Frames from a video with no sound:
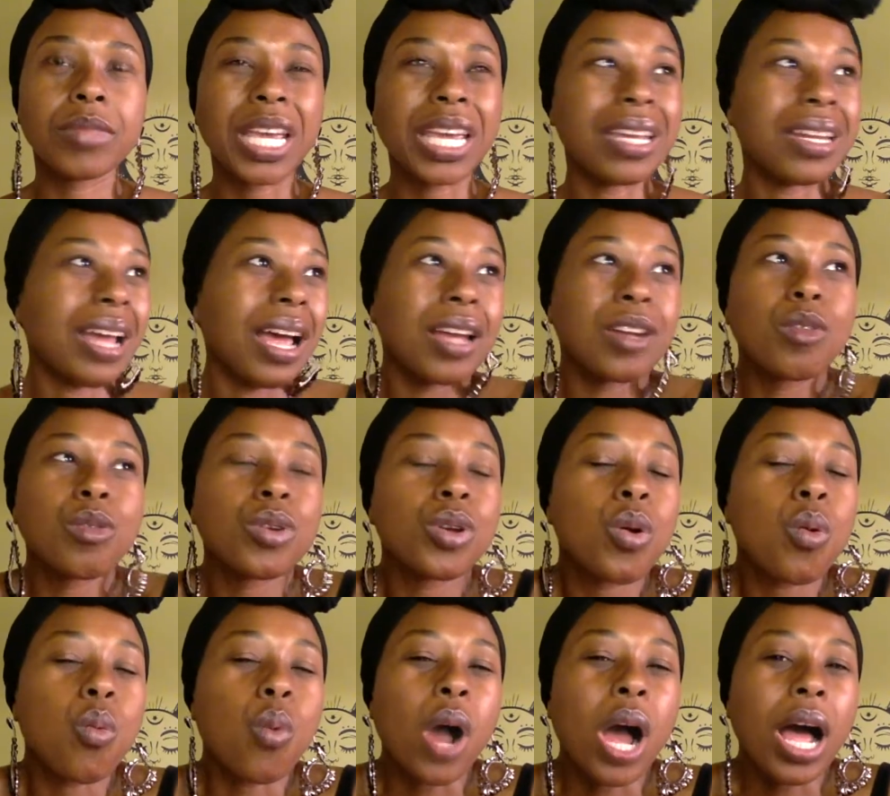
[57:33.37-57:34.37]
And I don't
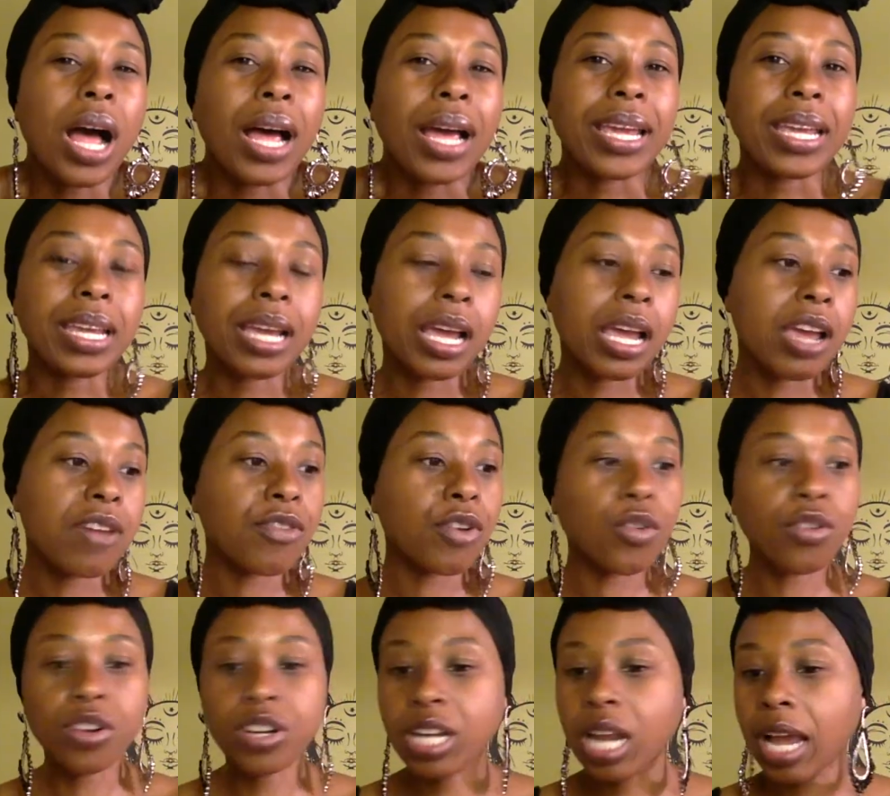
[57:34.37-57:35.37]
know why. I have
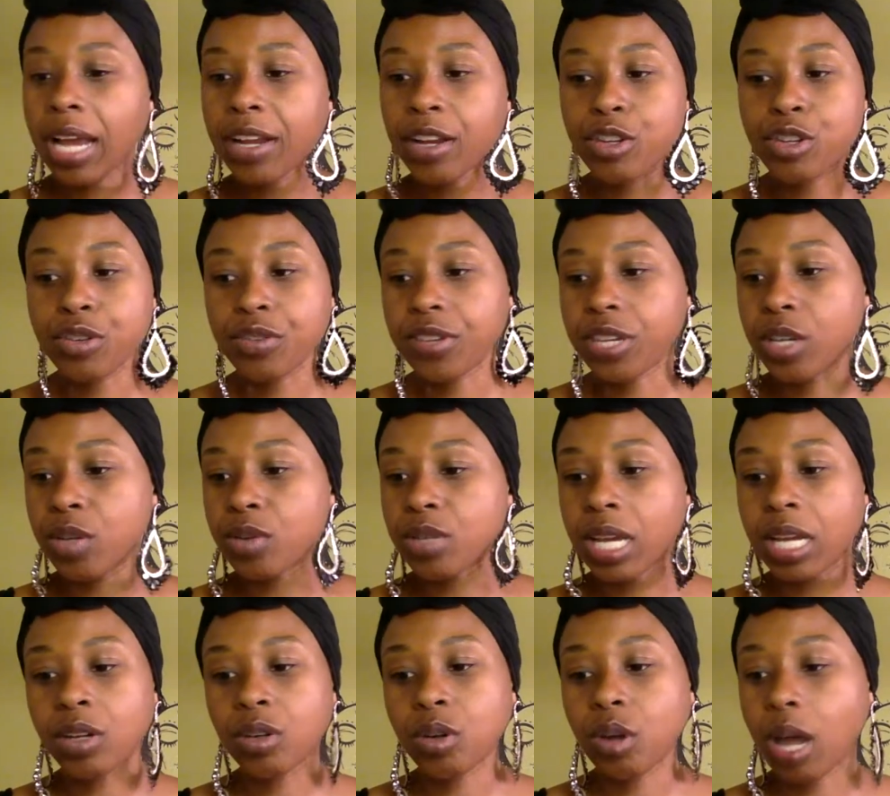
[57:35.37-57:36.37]
over nine hundred videos.
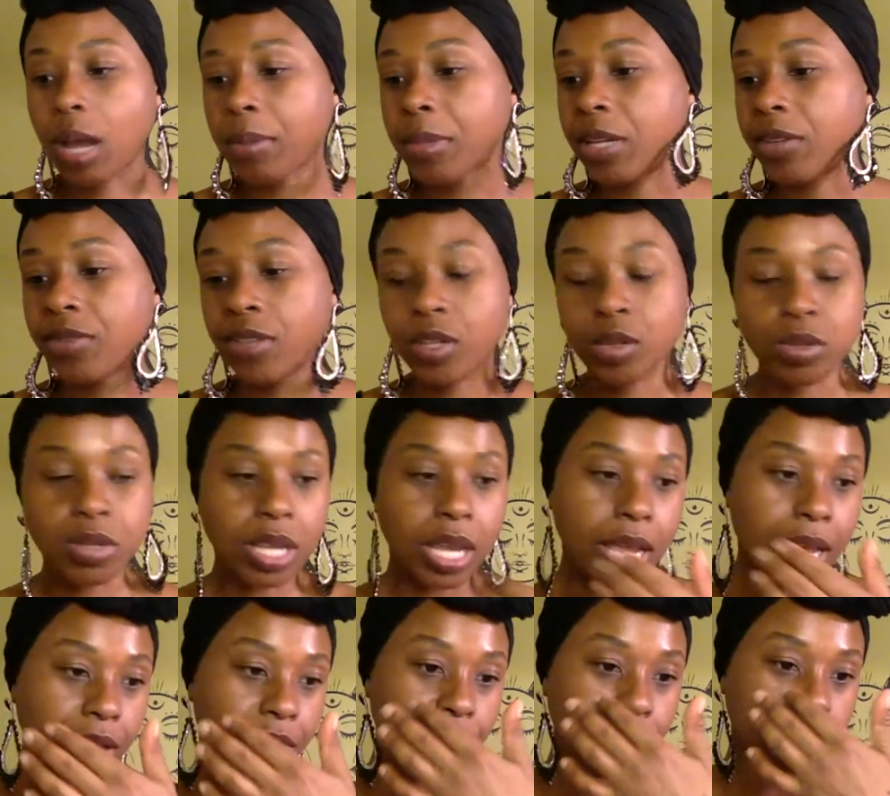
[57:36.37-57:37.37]
I don't know how many videos I
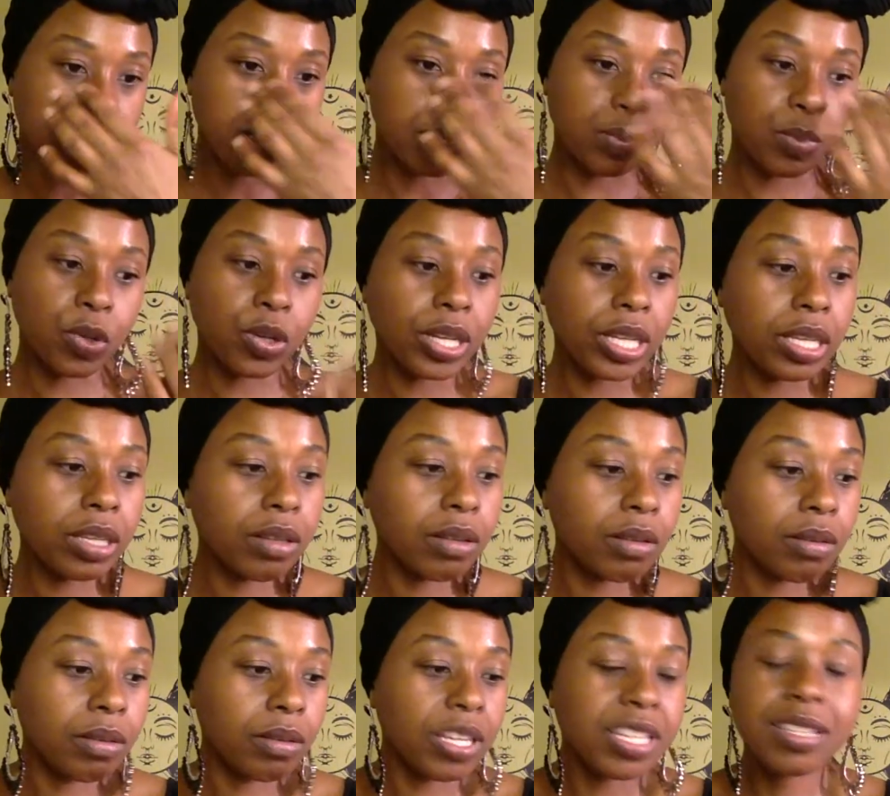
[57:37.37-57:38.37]
have at this point.
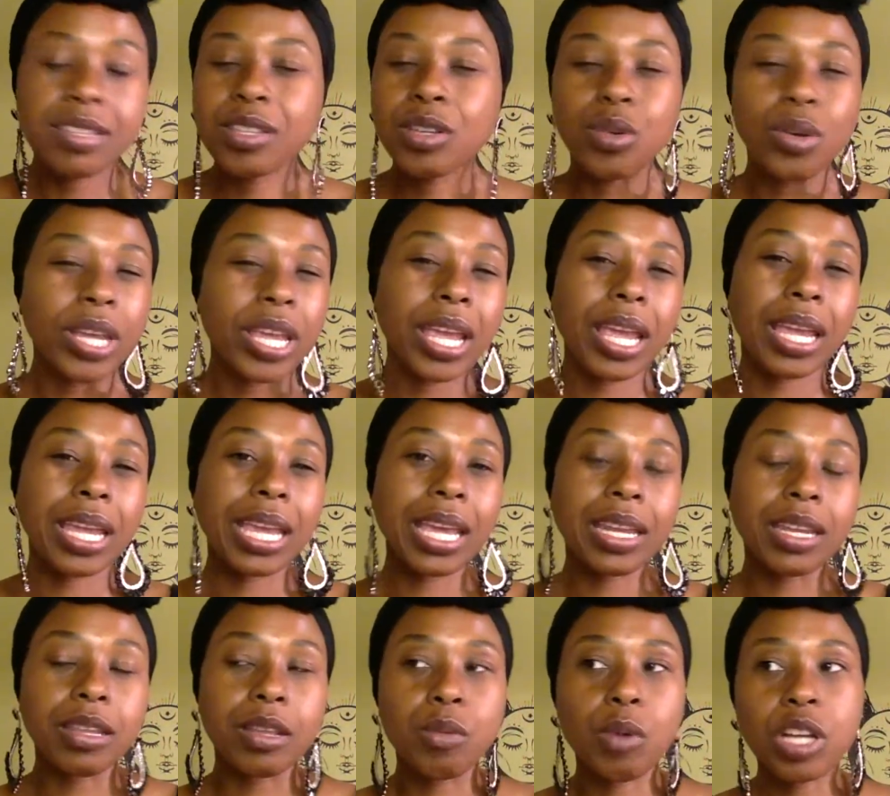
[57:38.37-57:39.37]
They still can't get
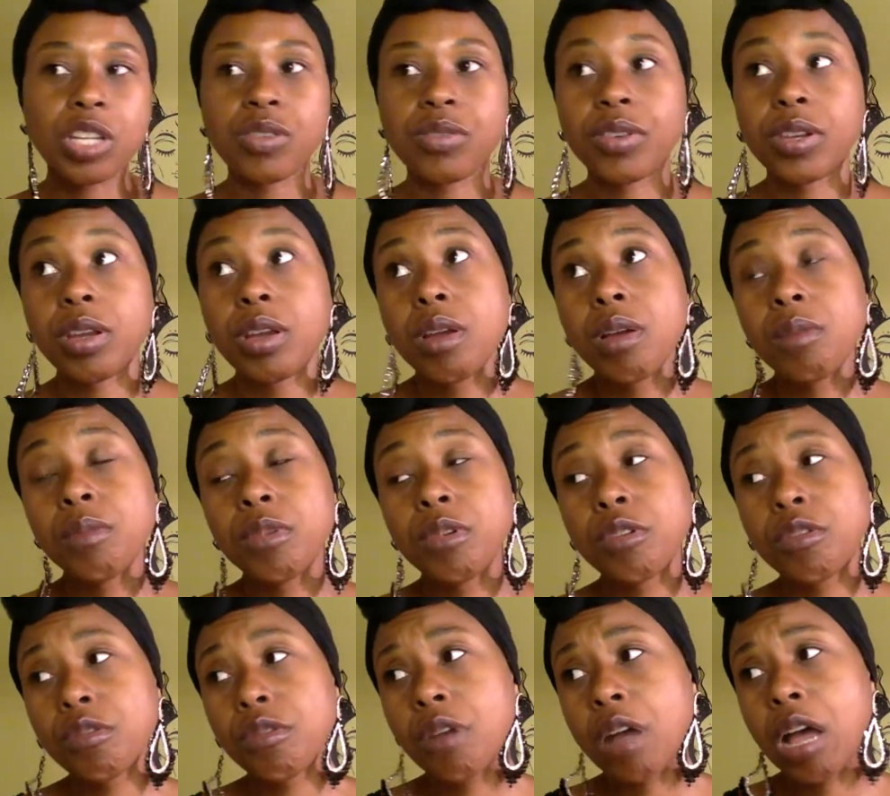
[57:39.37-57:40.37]
it. They watch a video.
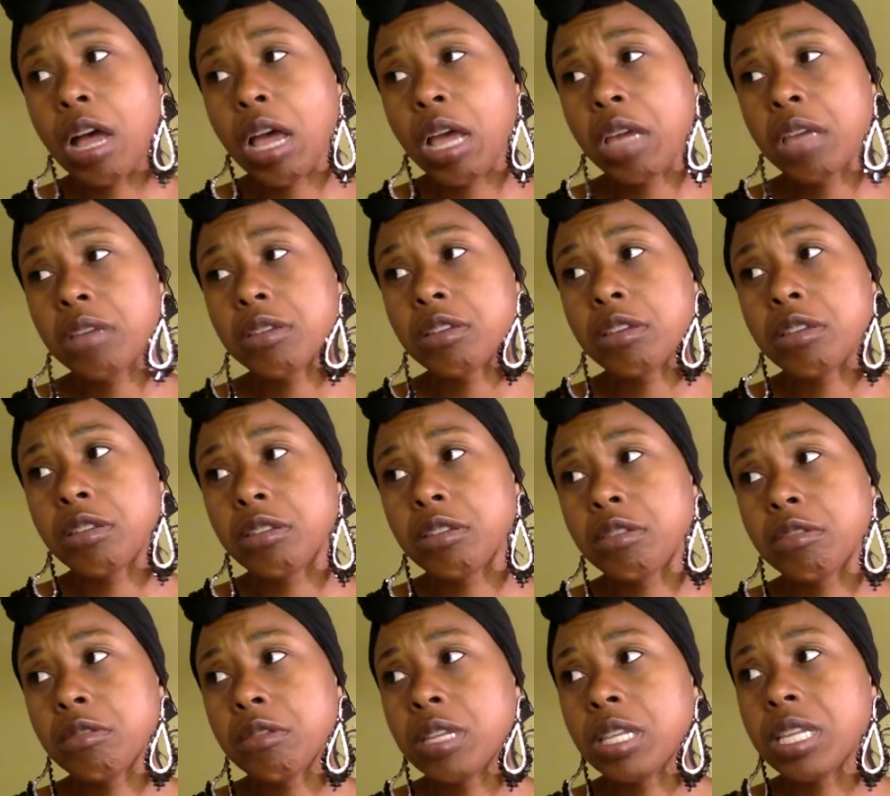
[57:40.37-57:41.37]
Well, why is he
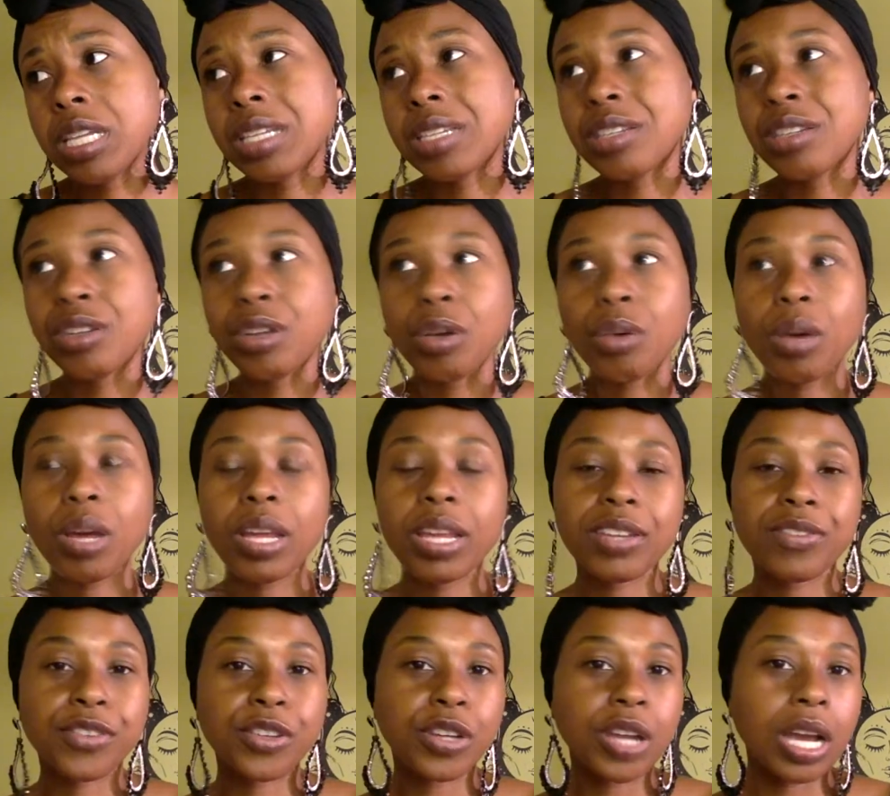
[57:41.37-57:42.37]
doing this? You know what?
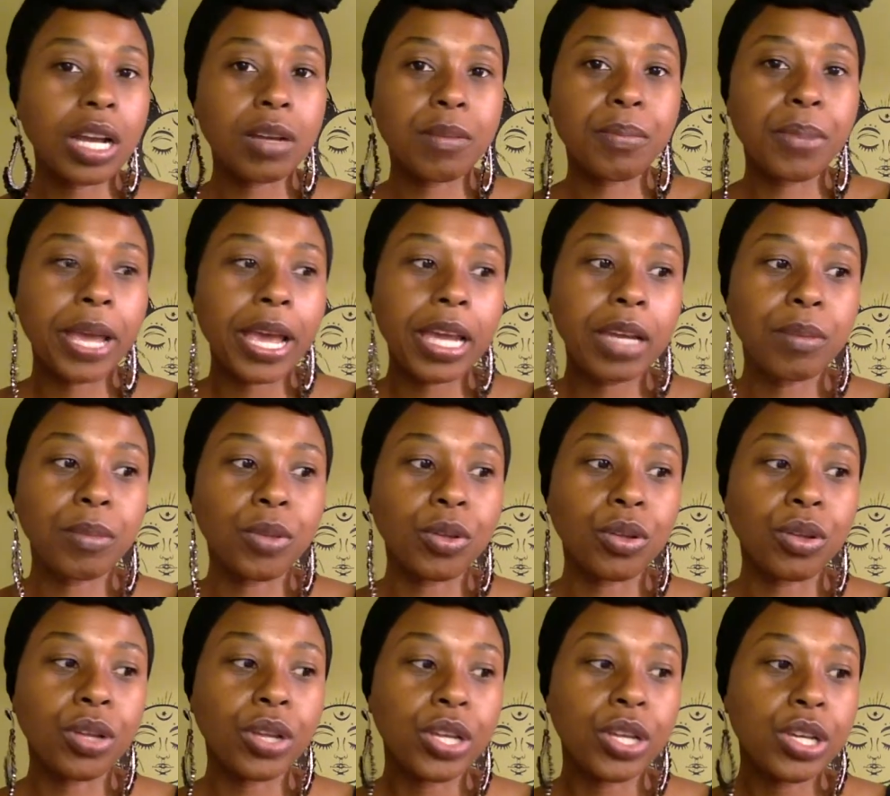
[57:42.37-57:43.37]
If you're not
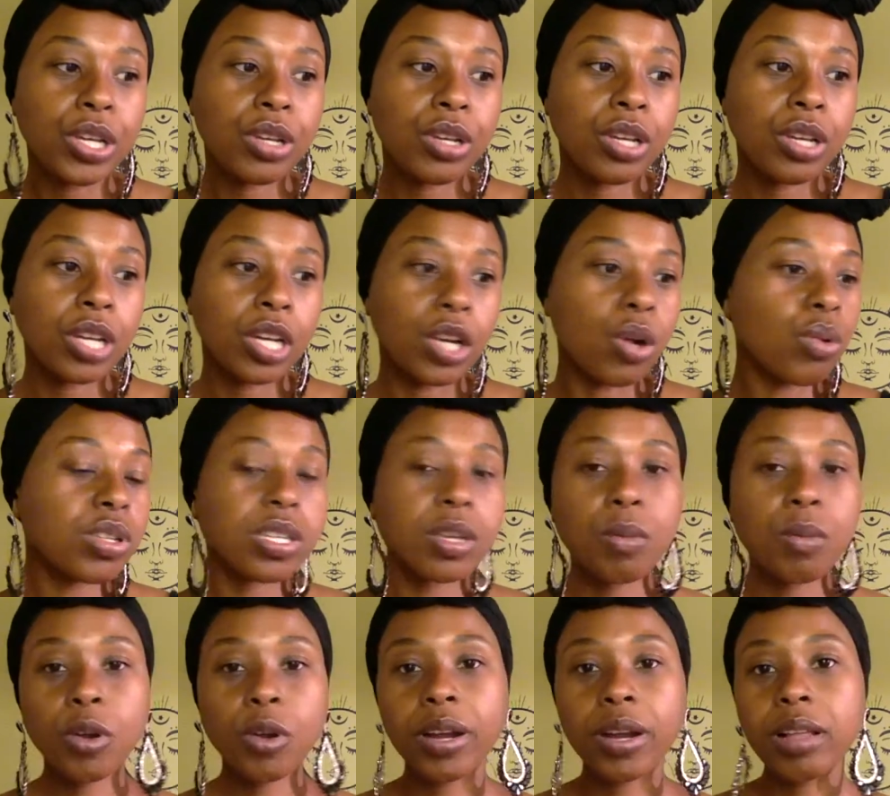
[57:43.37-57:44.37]
compatible, go
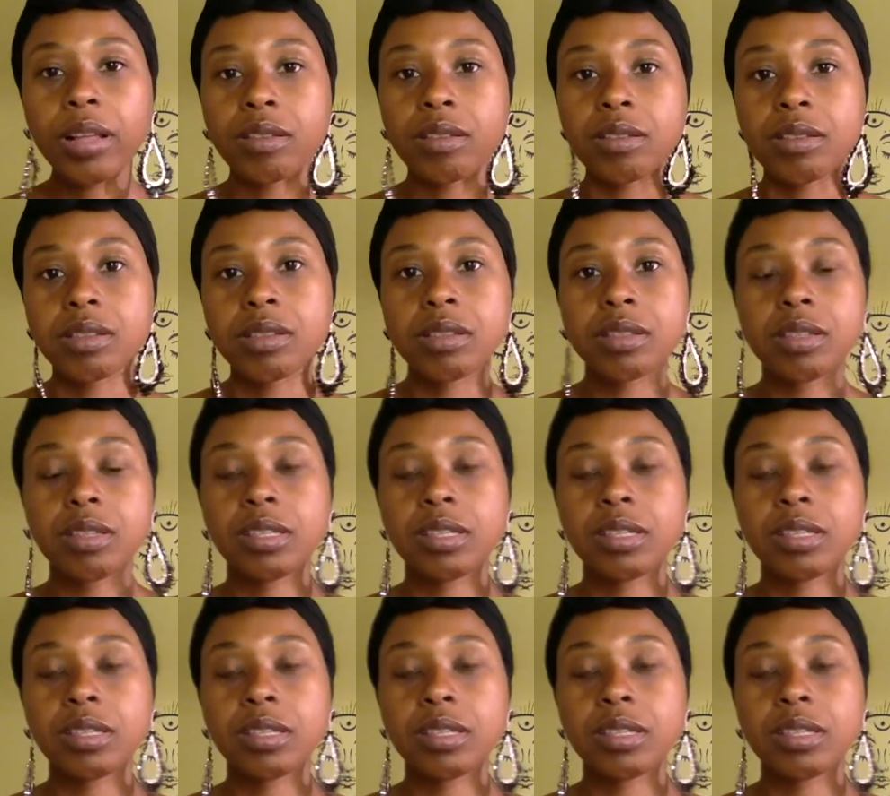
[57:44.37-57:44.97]
somewhere else.